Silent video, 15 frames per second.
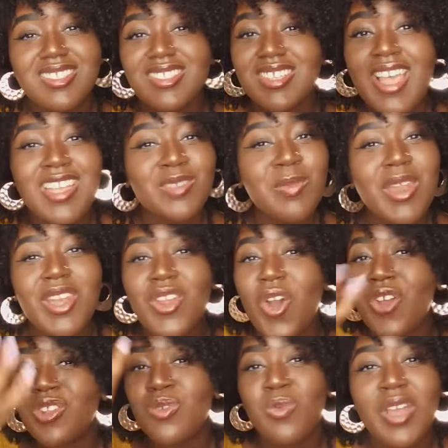There's many
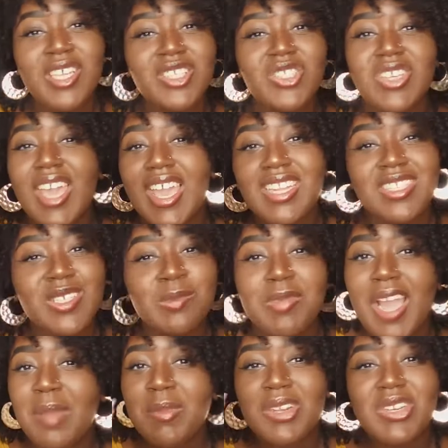other ways to get into
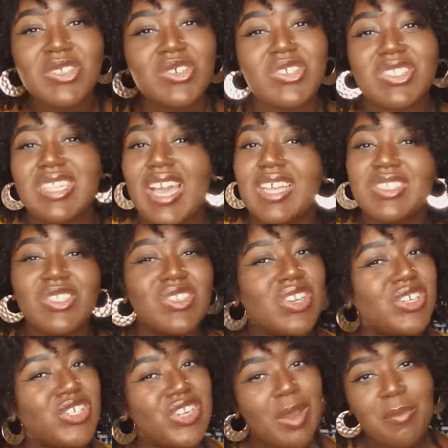biomedical science. You
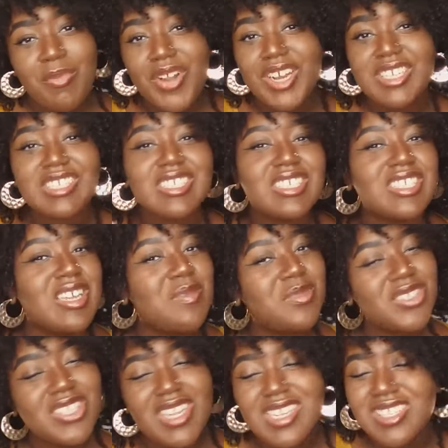can do
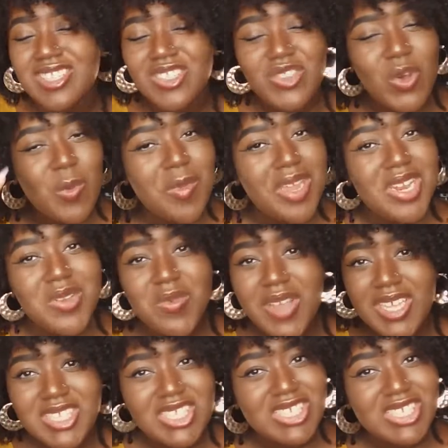apprenticeships. There's so many ways.